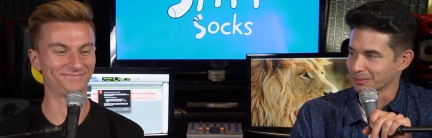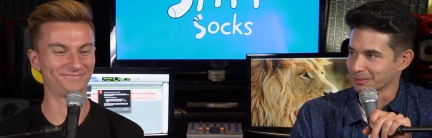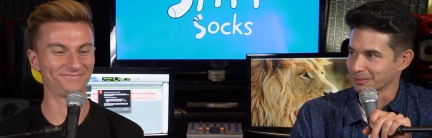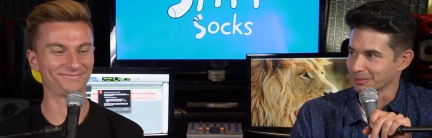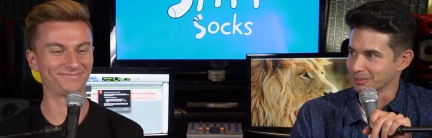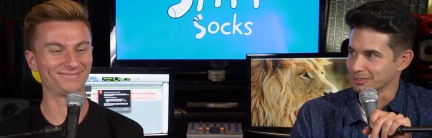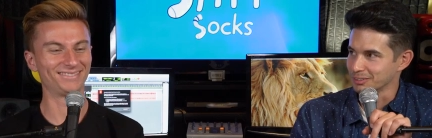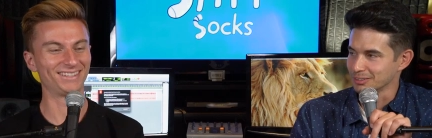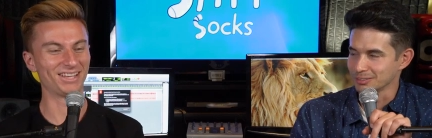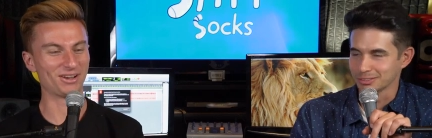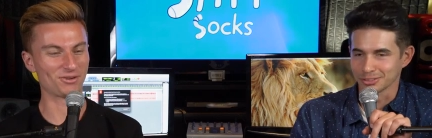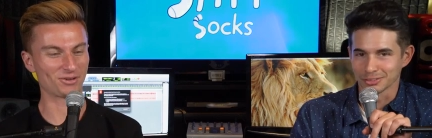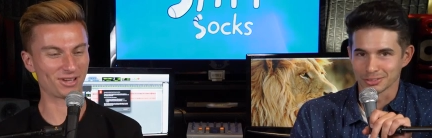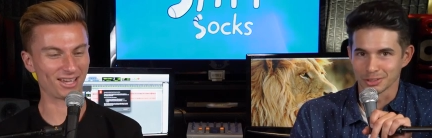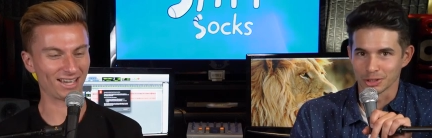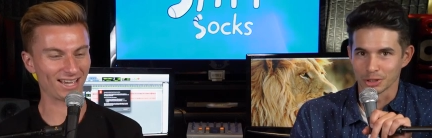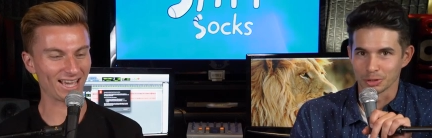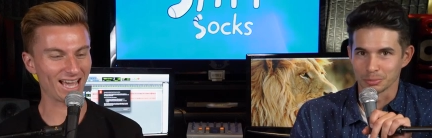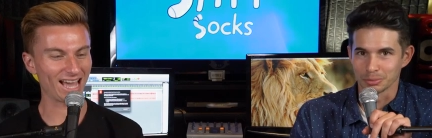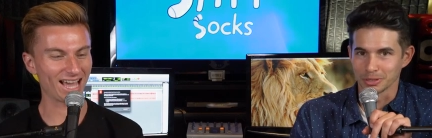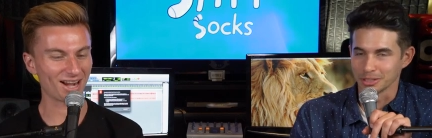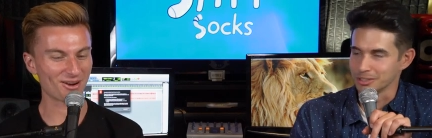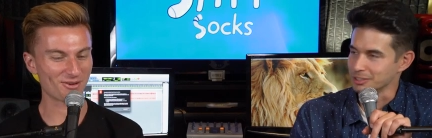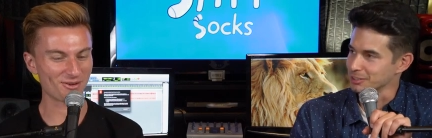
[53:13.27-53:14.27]
Speaker 1: This is
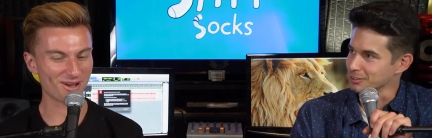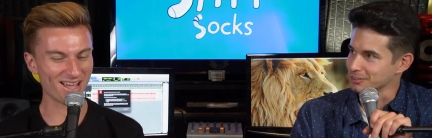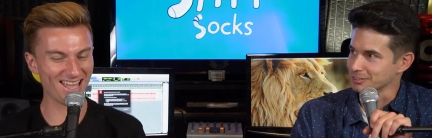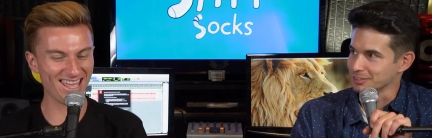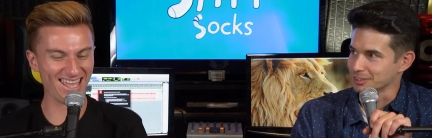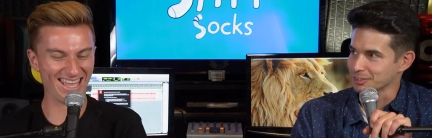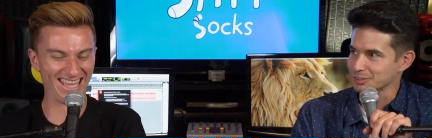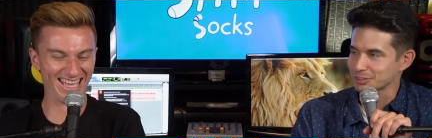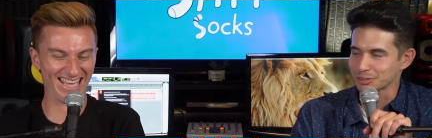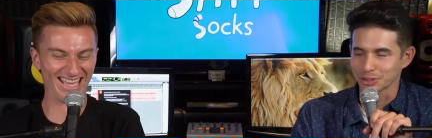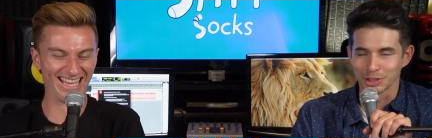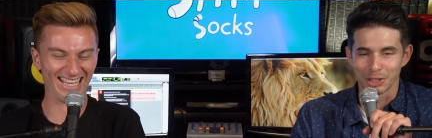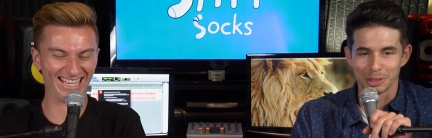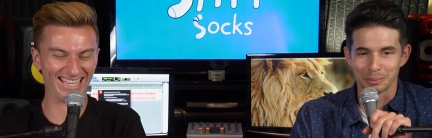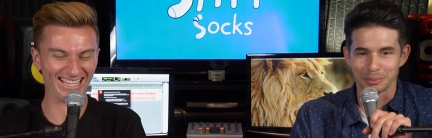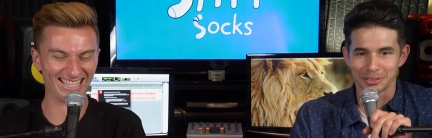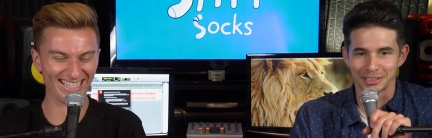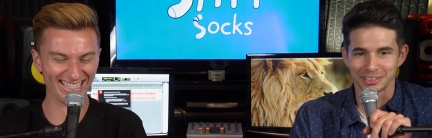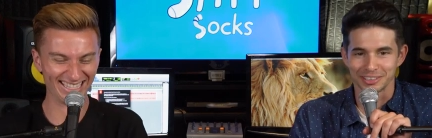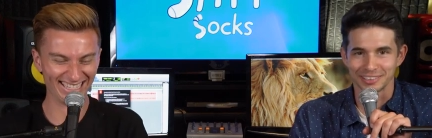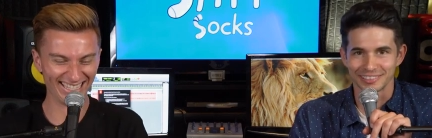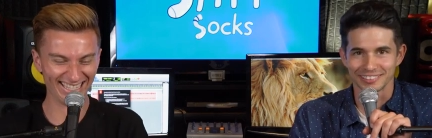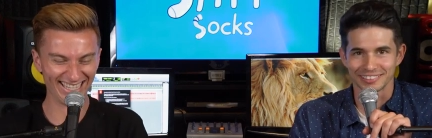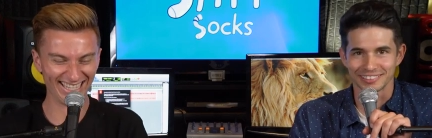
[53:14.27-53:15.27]
gonna be a
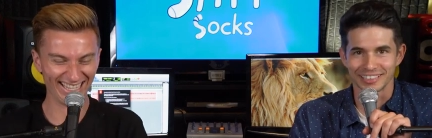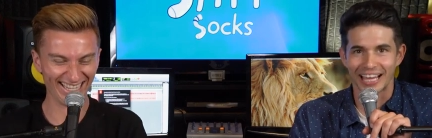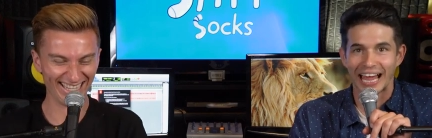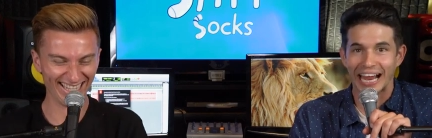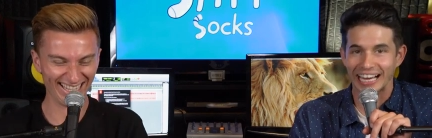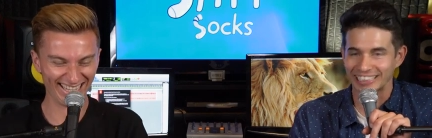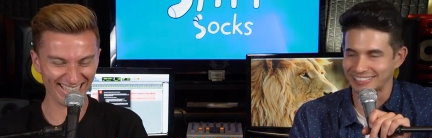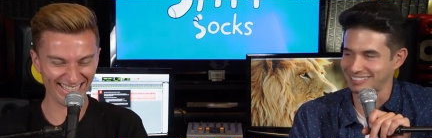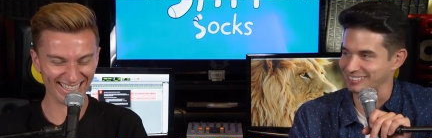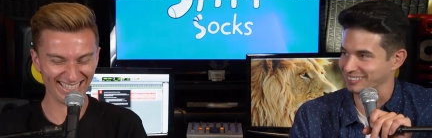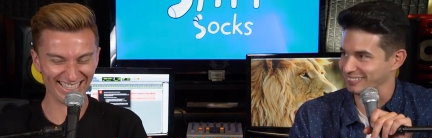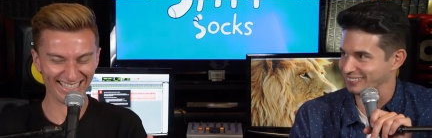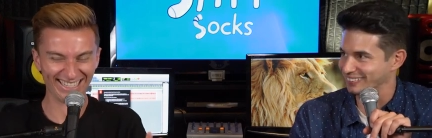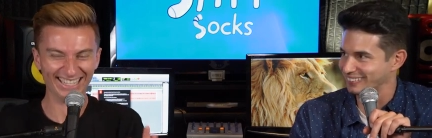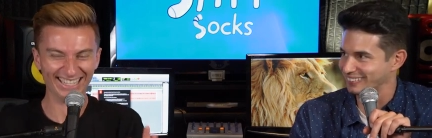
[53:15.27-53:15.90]
disaster.